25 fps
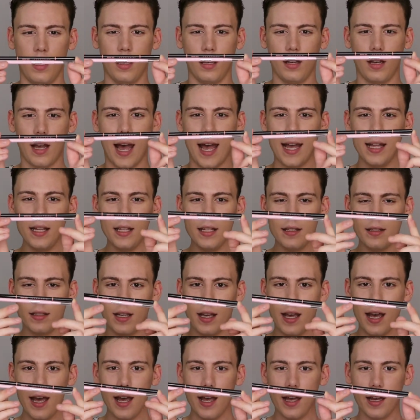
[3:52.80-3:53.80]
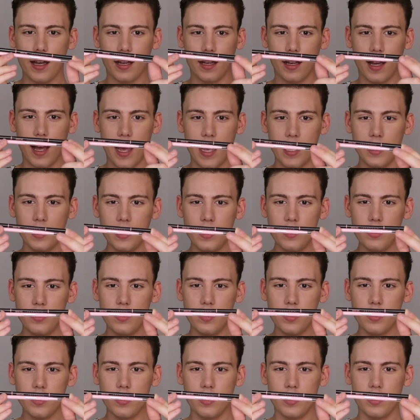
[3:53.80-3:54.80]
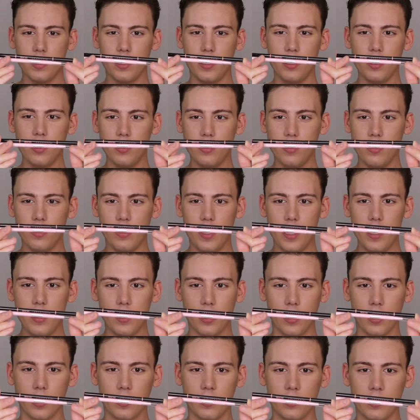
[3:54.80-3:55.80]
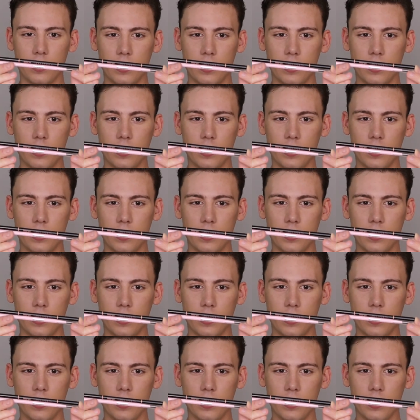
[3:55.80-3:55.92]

Kylie's looks a little thinner.